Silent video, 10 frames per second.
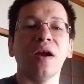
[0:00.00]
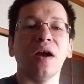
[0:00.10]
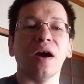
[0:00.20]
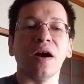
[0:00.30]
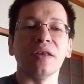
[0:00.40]

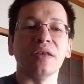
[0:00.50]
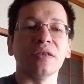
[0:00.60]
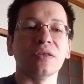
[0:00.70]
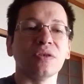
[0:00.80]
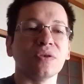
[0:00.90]
I need
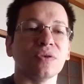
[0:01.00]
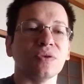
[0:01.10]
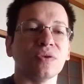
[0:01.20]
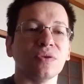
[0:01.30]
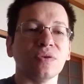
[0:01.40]

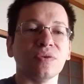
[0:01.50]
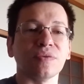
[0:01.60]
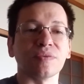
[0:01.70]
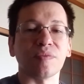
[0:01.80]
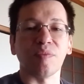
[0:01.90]
to
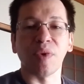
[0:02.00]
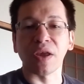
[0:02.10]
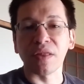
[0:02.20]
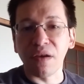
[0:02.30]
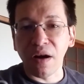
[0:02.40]
make
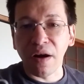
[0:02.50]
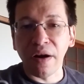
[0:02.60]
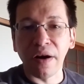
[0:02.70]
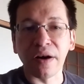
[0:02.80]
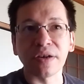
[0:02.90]
the
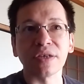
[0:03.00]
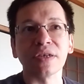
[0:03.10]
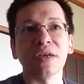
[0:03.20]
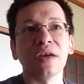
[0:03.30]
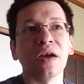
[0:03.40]
art.
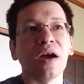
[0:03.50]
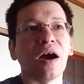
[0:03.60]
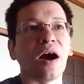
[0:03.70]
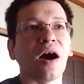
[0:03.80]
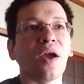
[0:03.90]

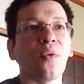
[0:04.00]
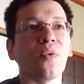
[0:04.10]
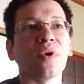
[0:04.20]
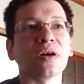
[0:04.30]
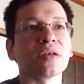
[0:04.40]
I
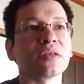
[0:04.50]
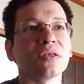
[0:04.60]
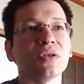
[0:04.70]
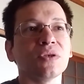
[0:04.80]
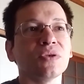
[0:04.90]
want
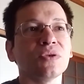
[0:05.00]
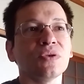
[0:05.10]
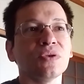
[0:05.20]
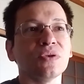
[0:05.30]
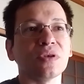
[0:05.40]

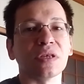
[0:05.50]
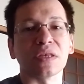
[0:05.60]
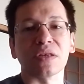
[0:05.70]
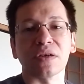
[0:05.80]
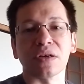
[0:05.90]
to
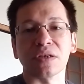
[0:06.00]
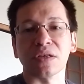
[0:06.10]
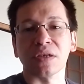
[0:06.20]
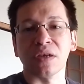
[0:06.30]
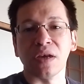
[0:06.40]
insert
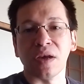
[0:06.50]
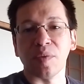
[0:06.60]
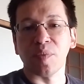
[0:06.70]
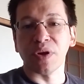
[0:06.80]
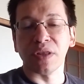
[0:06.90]

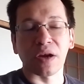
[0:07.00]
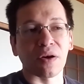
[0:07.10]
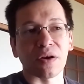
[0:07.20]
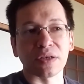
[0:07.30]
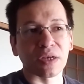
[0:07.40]

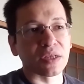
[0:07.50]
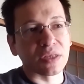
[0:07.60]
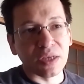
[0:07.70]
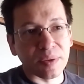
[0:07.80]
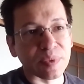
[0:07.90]
pedagogic
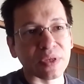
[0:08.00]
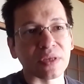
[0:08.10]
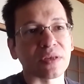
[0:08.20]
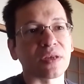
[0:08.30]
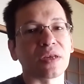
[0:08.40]
tips
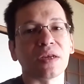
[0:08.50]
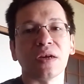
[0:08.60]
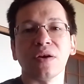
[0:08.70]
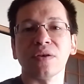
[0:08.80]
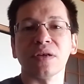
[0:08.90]

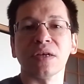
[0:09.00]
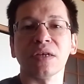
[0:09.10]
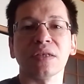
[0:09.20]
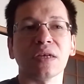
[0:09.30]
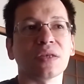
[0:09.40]
on
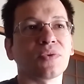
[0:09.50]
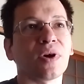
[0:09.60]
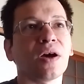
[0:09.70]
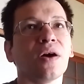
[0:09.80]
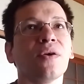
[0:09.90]
it as
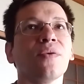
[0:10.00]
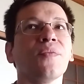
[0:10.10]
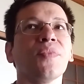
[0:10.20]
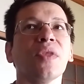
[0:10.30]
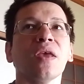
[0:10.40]
well.
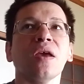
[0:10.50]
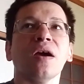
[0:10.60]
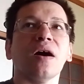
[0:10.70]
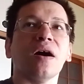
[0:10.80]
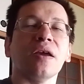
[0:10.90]

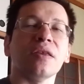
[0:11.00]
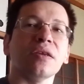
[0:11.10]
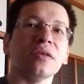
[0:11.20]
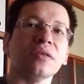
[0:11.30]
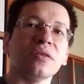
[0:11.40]
I
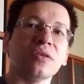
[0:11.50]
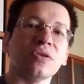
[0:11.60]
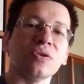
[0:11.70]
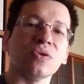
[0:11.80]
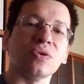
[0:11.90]
need
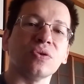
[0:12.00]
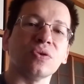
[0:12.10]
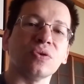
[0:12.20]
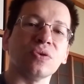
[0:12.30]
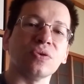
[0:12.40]

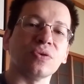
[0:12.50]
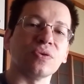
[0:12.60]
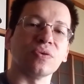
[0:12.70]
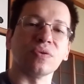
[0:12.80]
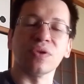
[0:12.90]

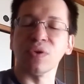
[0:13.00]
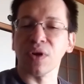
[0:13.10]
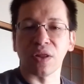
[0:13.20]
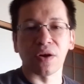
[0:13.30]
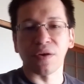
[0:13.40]
to do a
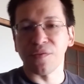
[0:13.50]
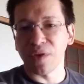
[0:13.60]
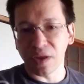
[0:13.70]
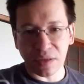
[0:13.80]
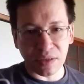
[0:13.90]
lot of
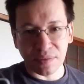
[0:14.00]
things.